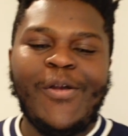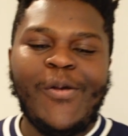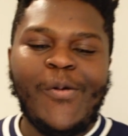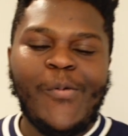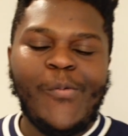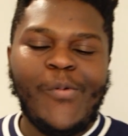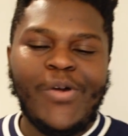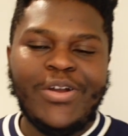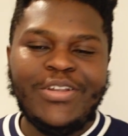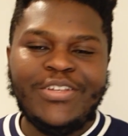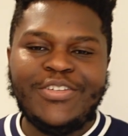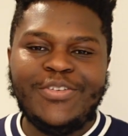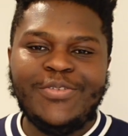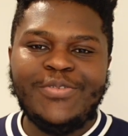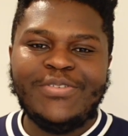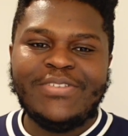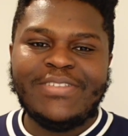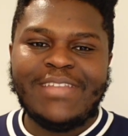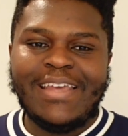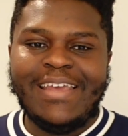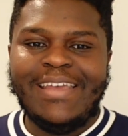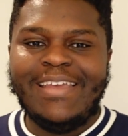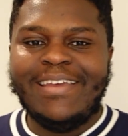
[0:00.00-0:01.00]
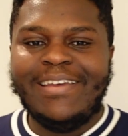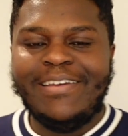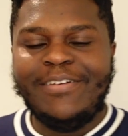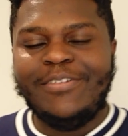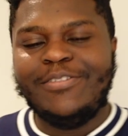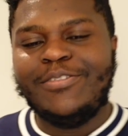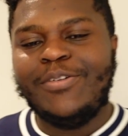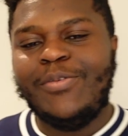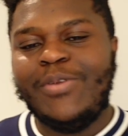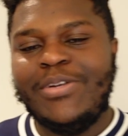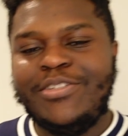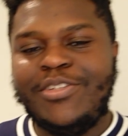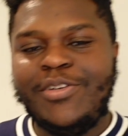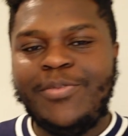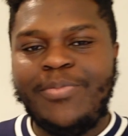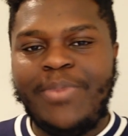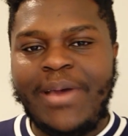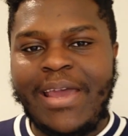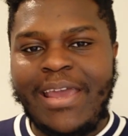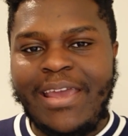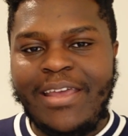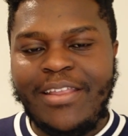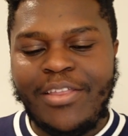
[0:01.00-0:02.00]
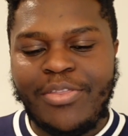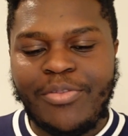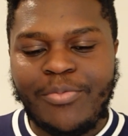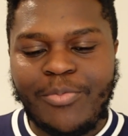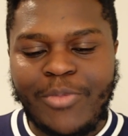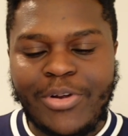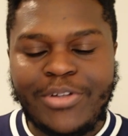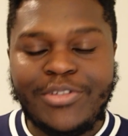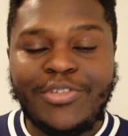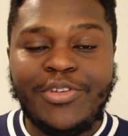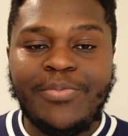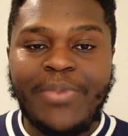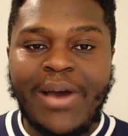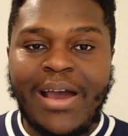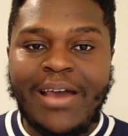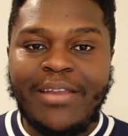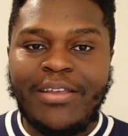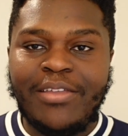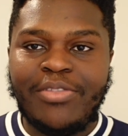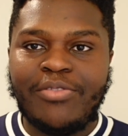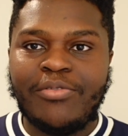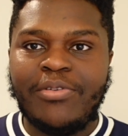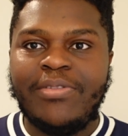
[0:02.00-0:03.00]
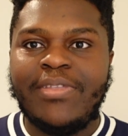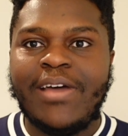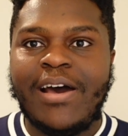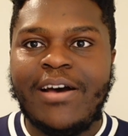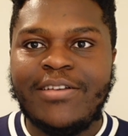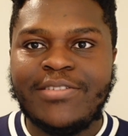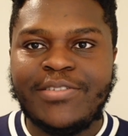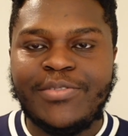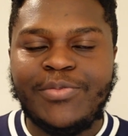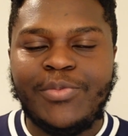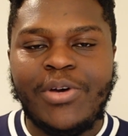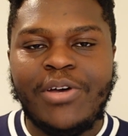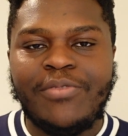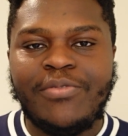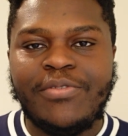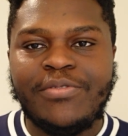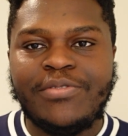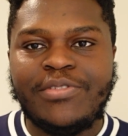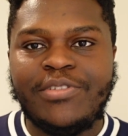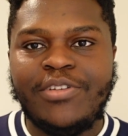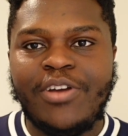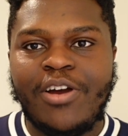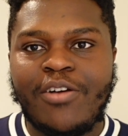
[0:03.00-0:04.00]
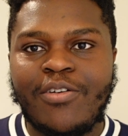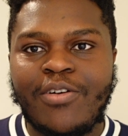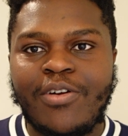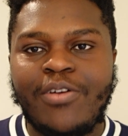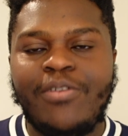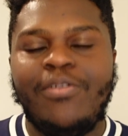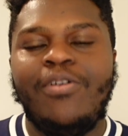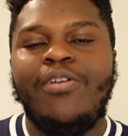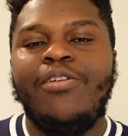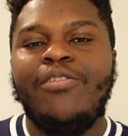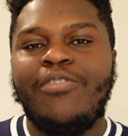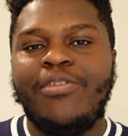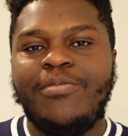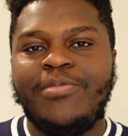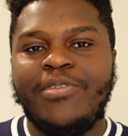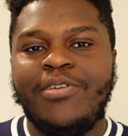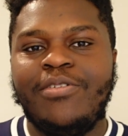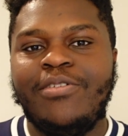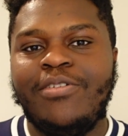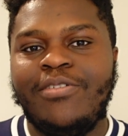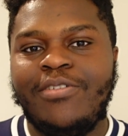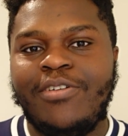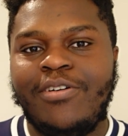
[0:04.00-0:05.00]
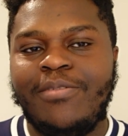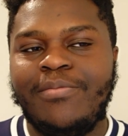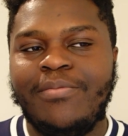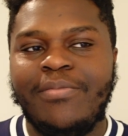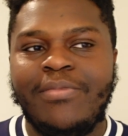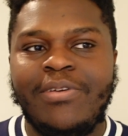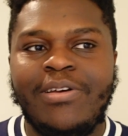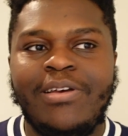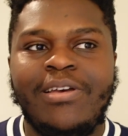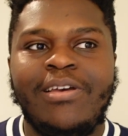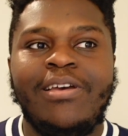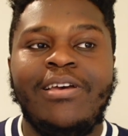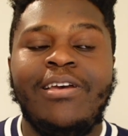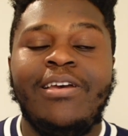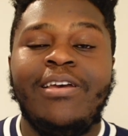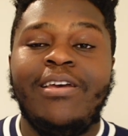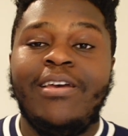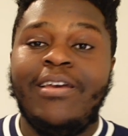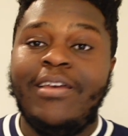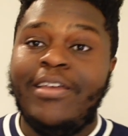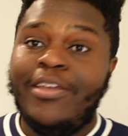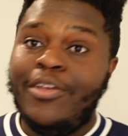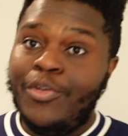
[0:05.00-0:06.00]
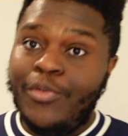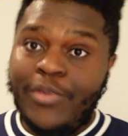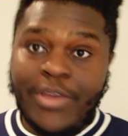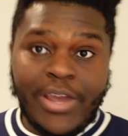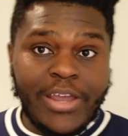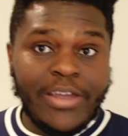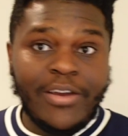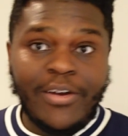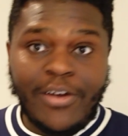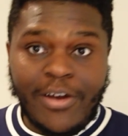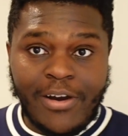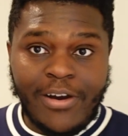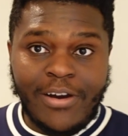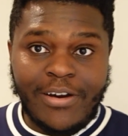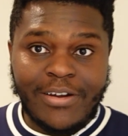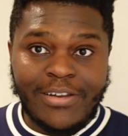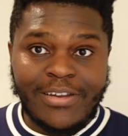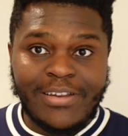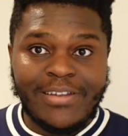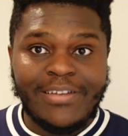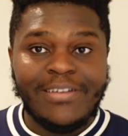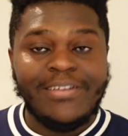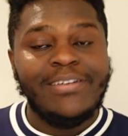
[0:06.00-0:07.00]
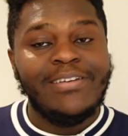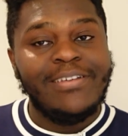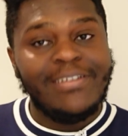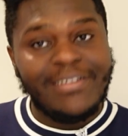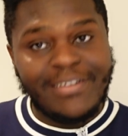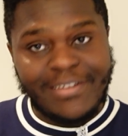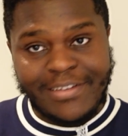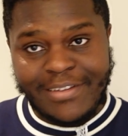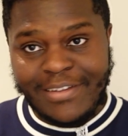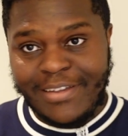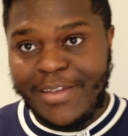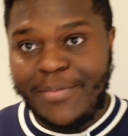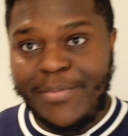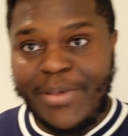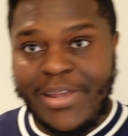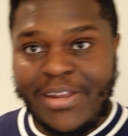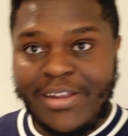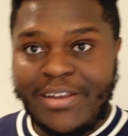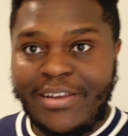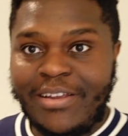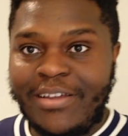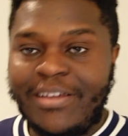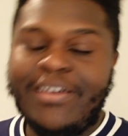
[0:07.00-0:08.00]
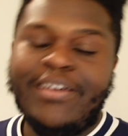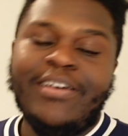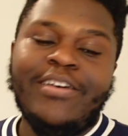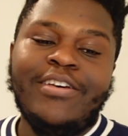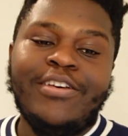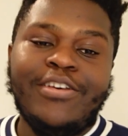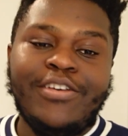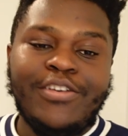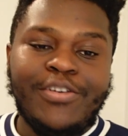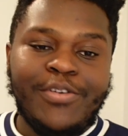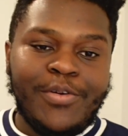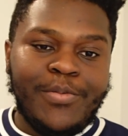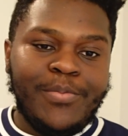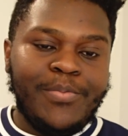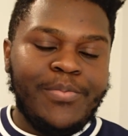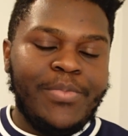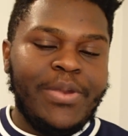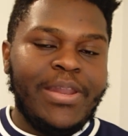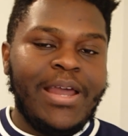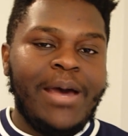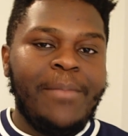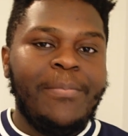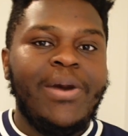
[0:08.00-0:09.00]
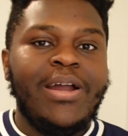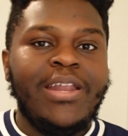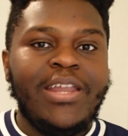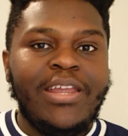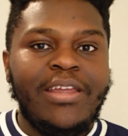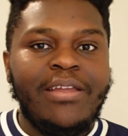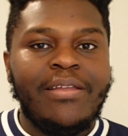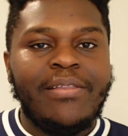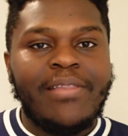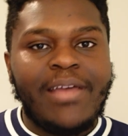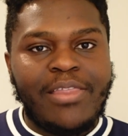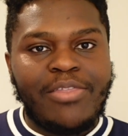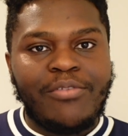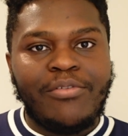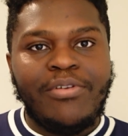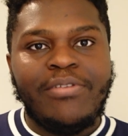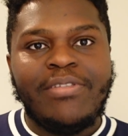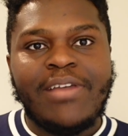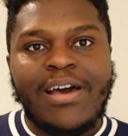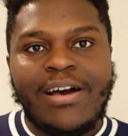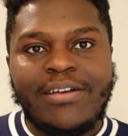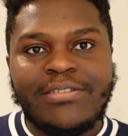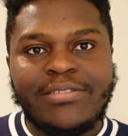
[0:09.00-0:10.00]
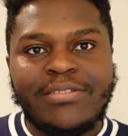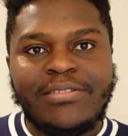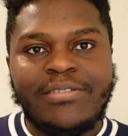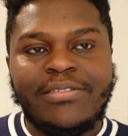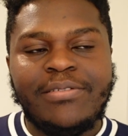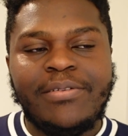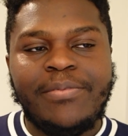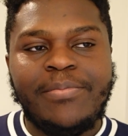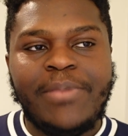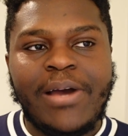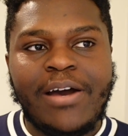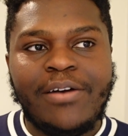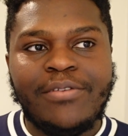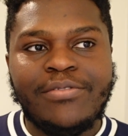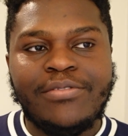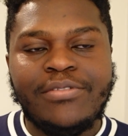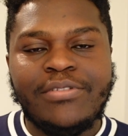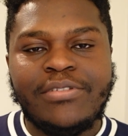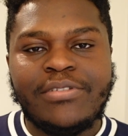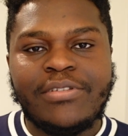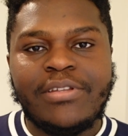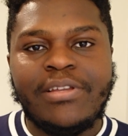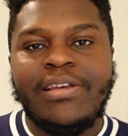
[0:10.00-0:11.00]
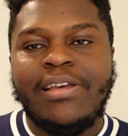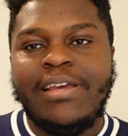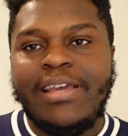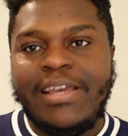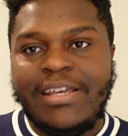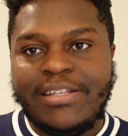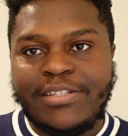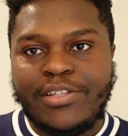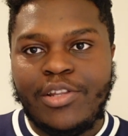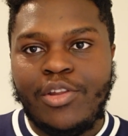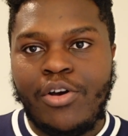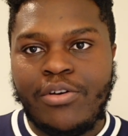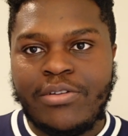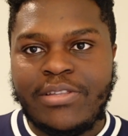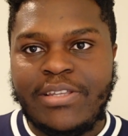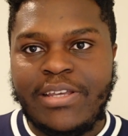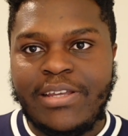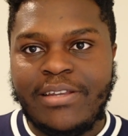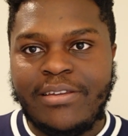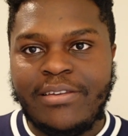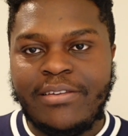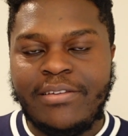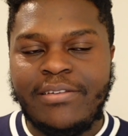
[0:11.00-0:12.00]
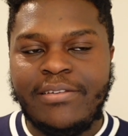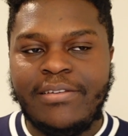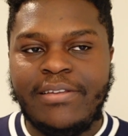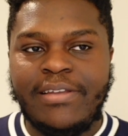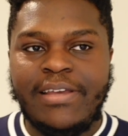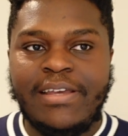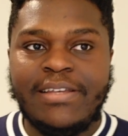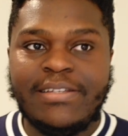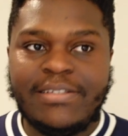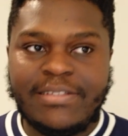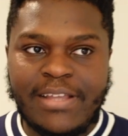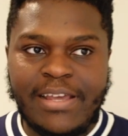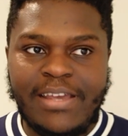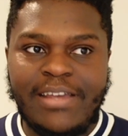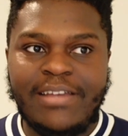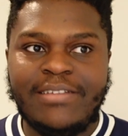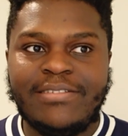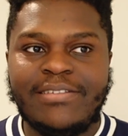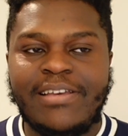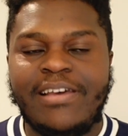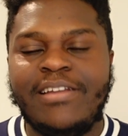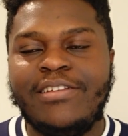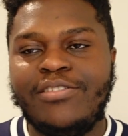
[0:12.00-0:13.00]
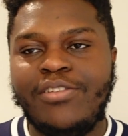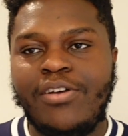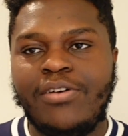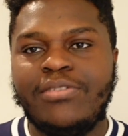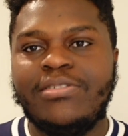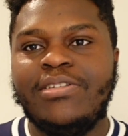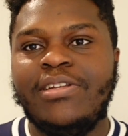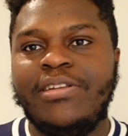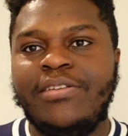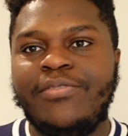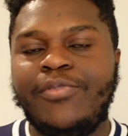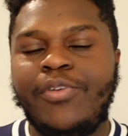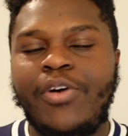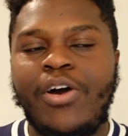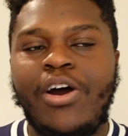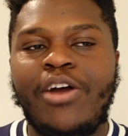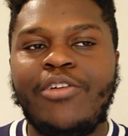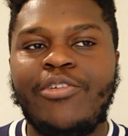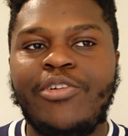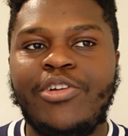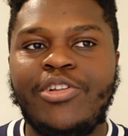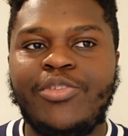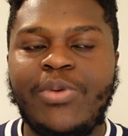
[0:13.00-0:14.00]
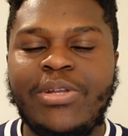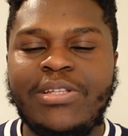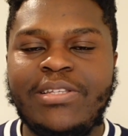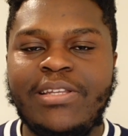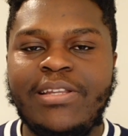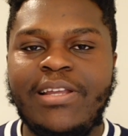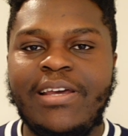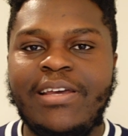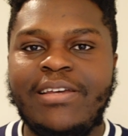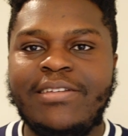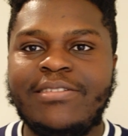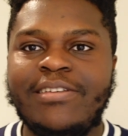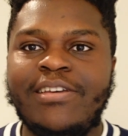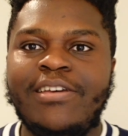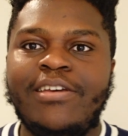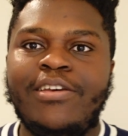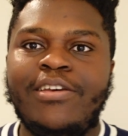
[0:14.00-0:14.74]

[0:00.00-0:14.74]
Once you stake it, so once you buy the 3,000 worth of CRO on crypto.com, you get your card immediately. But that money, that £3,000 is locked in. It's staked and it's locked in for 120 days.